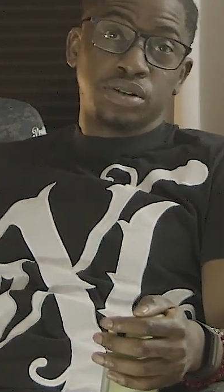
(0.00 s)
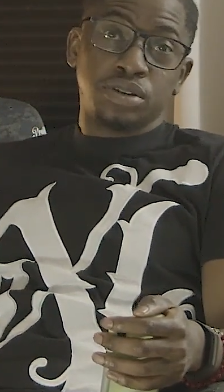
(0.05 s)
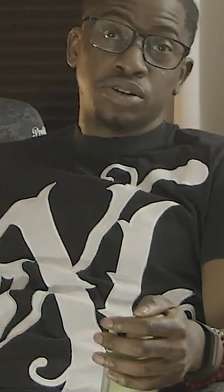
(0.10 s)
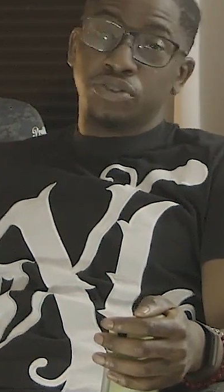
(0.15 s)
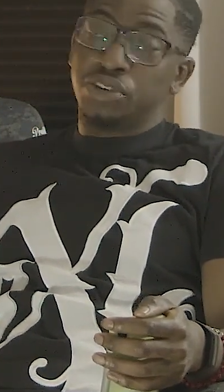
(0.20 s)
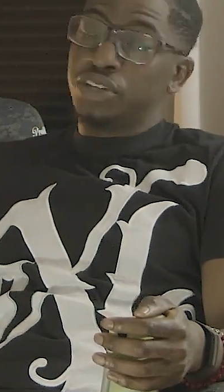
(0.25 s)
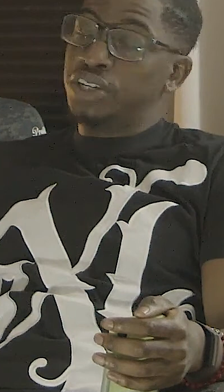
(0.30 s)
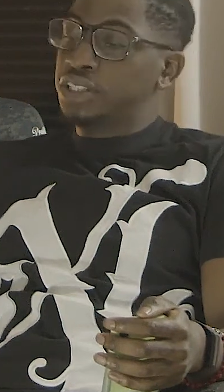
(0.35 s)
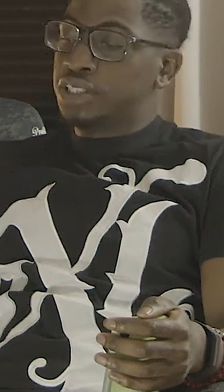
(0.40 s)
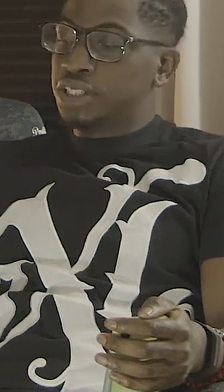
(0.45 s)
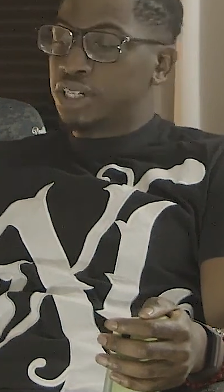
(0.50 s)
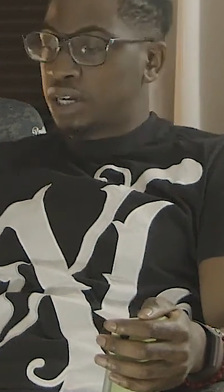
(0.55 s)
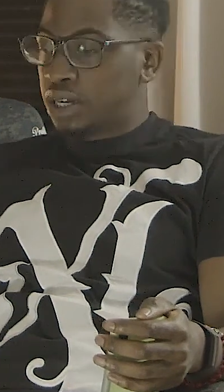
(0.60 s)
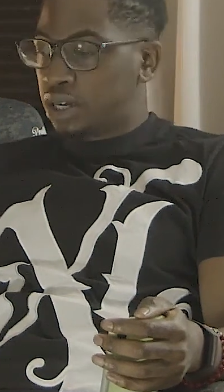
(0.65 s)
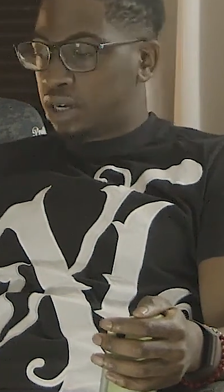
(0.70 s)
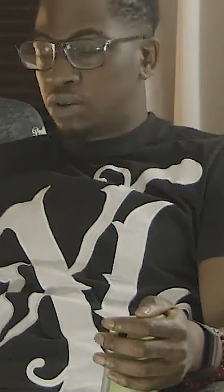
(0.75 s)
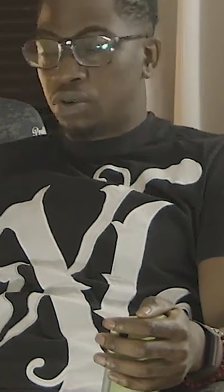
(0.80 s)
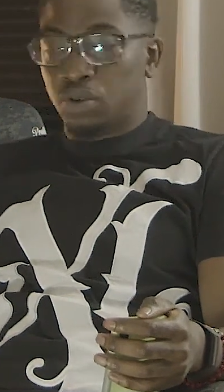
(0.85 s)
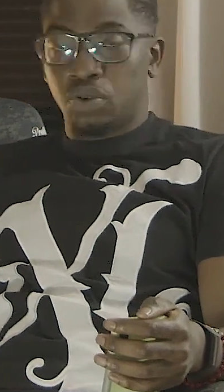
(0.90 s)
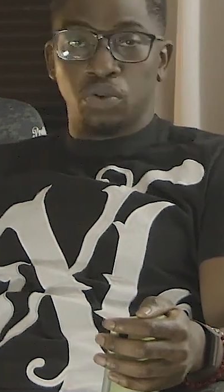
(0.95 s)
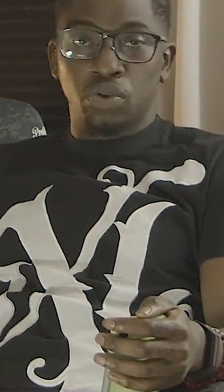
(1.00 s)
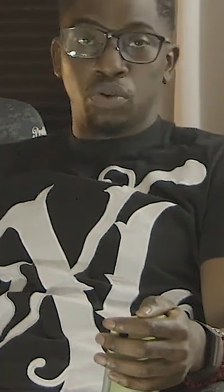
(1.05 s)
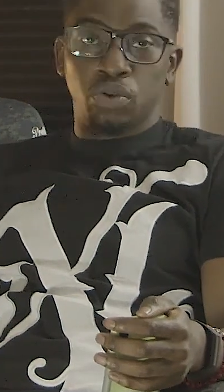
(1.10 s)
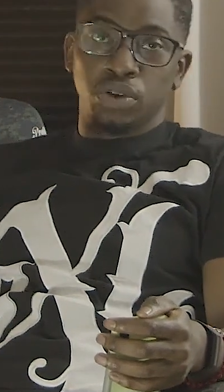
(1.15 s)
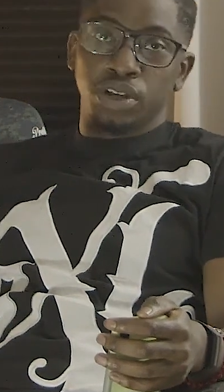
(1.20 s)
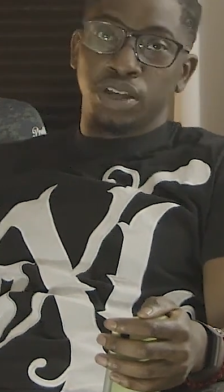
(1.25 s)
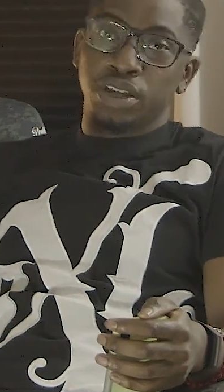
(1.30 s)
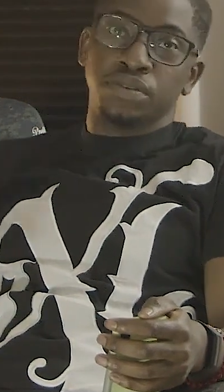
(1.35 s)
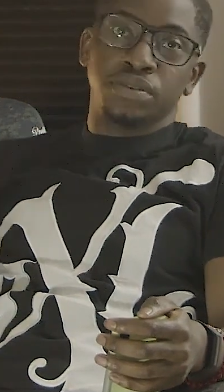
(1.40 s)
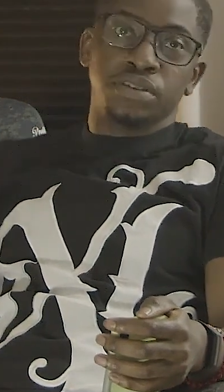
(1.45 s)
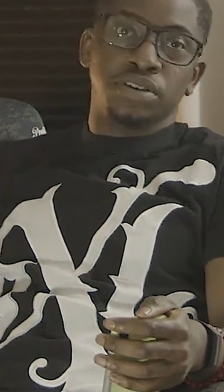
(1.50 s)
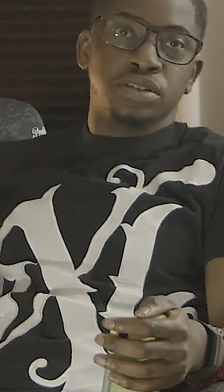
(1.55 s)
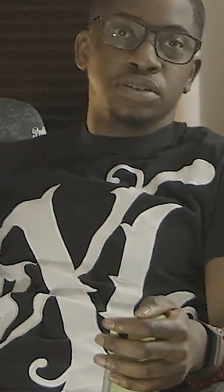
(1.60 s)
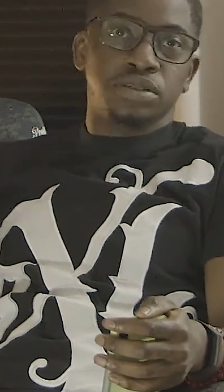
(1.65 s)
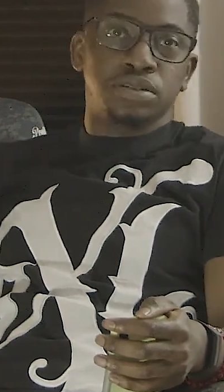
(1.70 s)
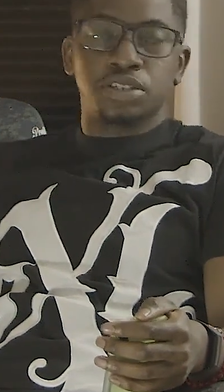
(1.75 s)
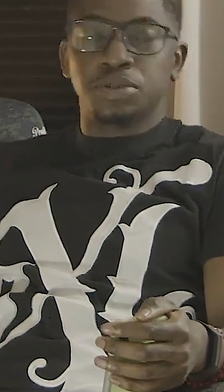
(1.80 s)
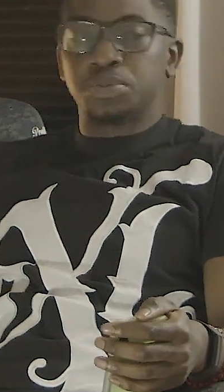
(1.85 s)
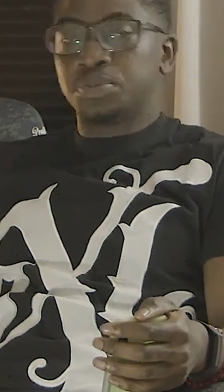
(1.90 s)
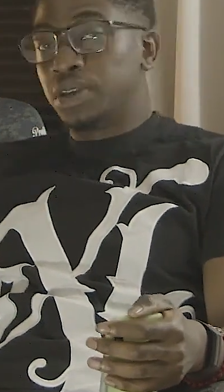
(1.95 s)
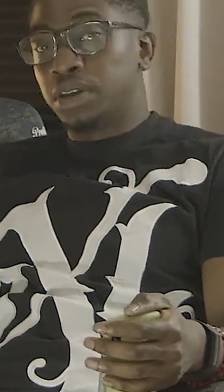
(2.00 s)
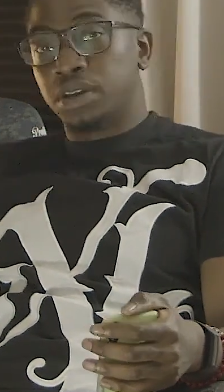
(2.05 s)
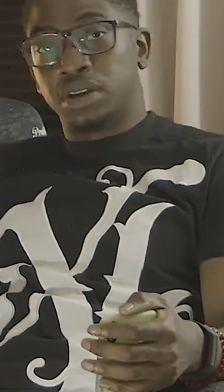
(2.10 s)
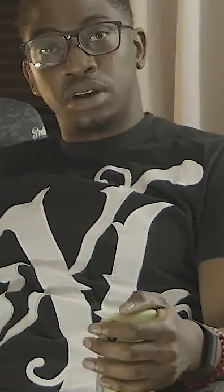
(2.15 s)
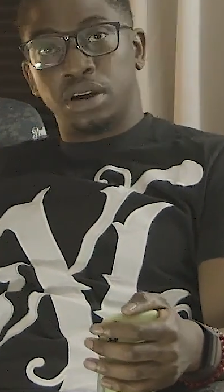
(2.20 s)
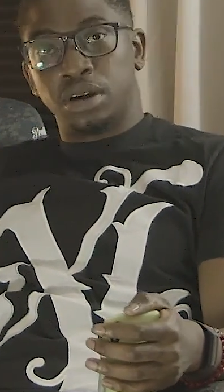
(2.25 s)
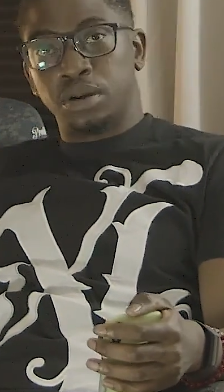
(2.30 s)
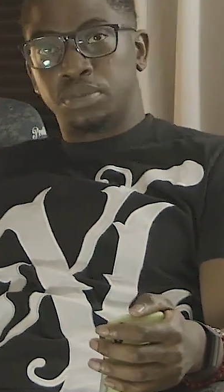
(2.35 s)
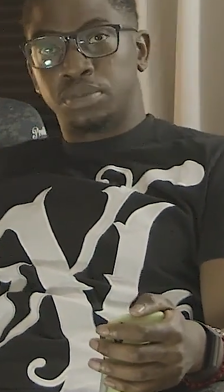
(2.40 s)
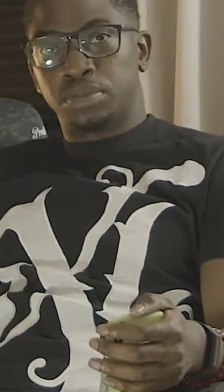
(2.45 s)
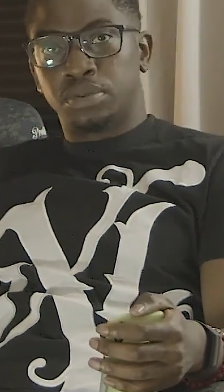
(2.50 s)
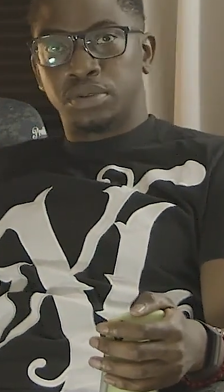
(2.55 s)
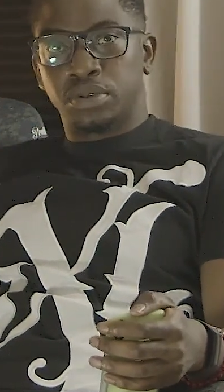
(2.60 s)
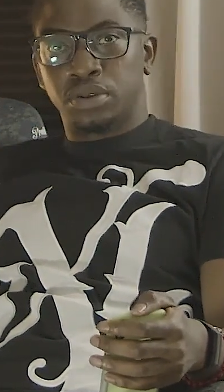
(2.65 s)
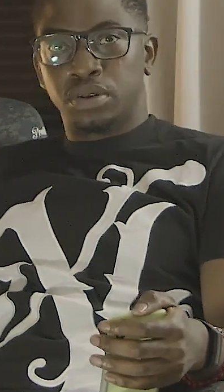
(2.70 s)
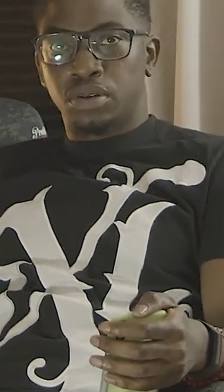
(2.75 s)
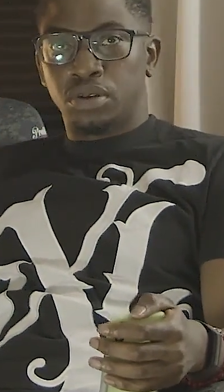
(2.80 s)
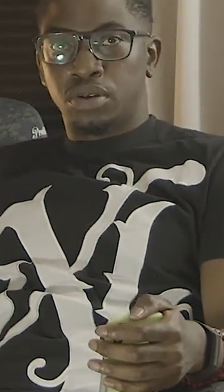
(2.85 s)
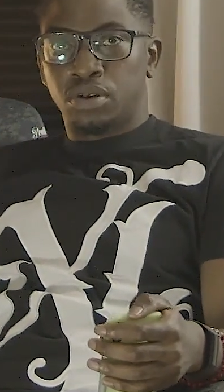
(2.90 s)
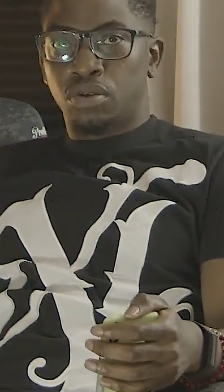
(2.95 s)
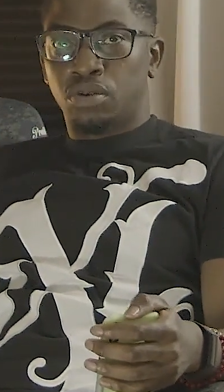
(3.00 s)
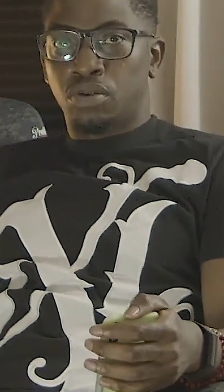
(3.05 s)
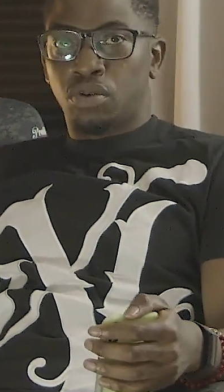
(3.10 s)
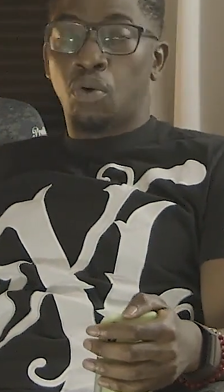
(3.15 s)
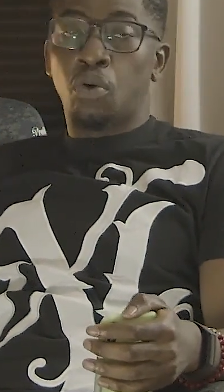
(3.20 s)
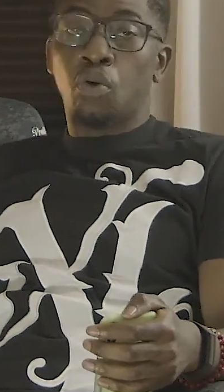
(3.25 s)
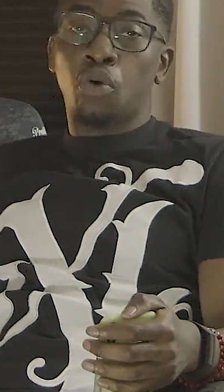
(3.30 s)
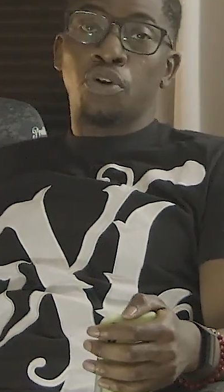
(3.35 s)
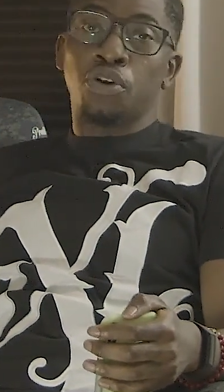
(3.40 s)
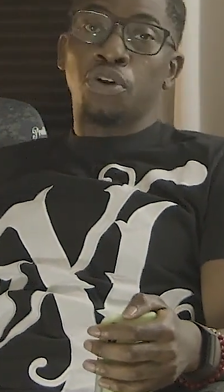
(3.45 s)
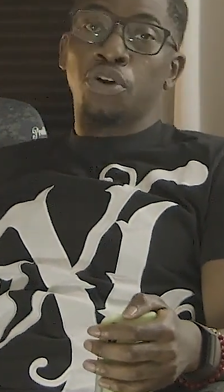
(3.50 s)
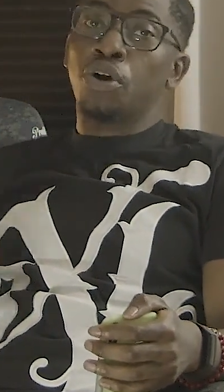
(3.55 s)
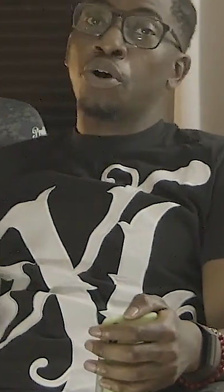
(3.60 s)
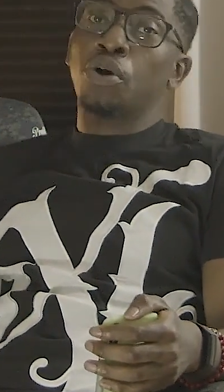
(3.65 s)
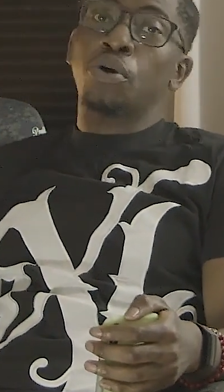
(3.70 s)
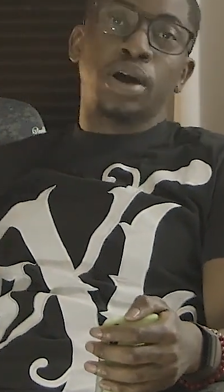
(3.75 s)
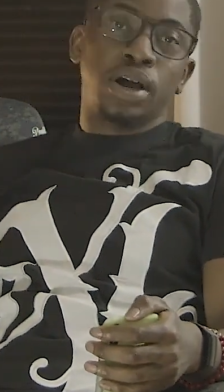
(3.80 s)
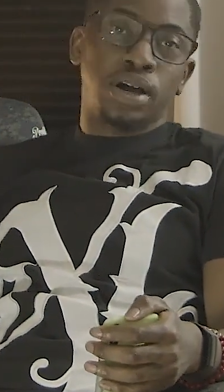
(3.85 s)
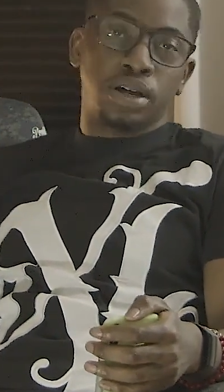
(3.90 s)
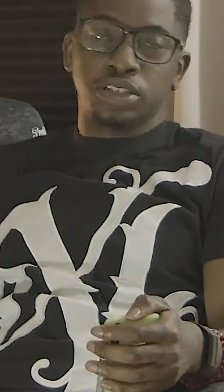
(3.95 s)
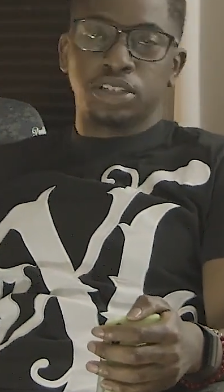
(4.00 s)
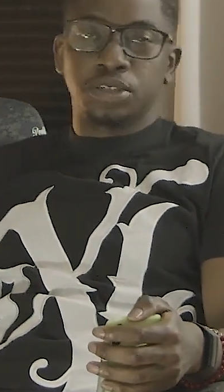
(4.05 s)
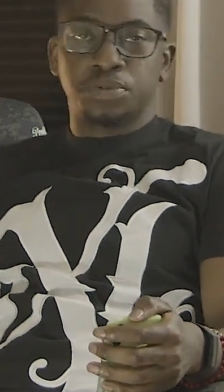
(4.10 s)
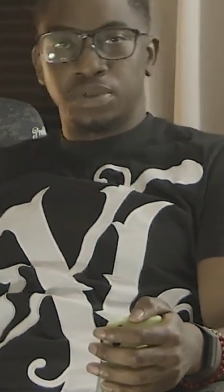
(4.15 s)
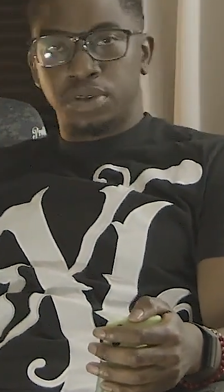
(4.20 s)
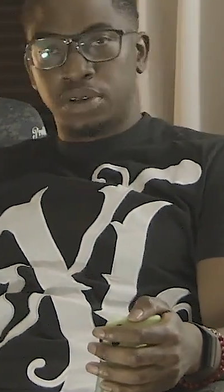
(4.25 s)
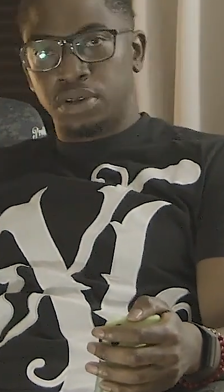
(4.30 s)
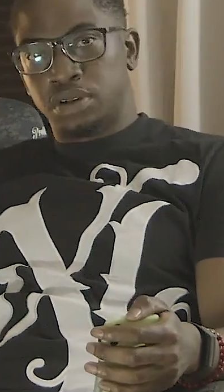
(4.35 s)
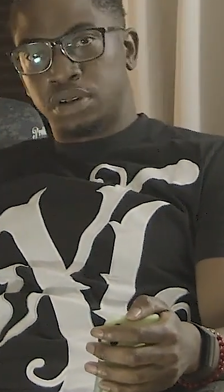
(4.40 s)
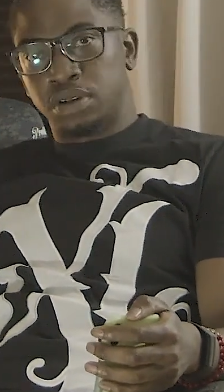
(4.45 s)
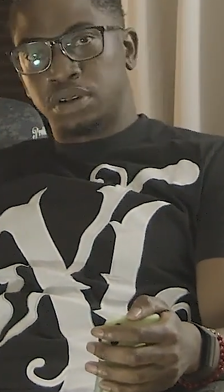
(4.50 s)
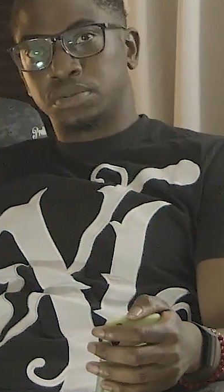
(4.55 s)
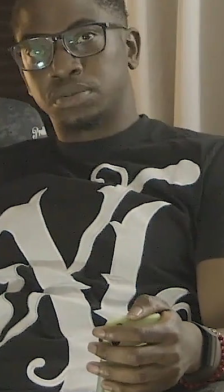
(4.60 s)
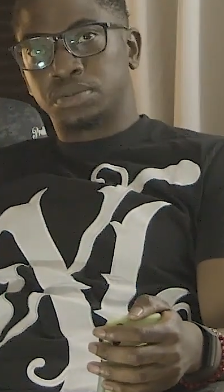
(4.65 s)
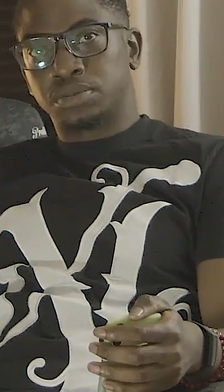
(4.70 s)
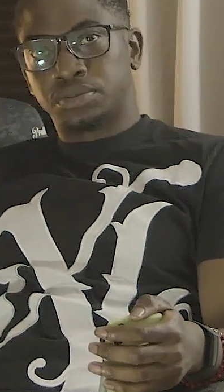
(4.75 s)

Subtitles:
reach out or even speak up or know how to speak up,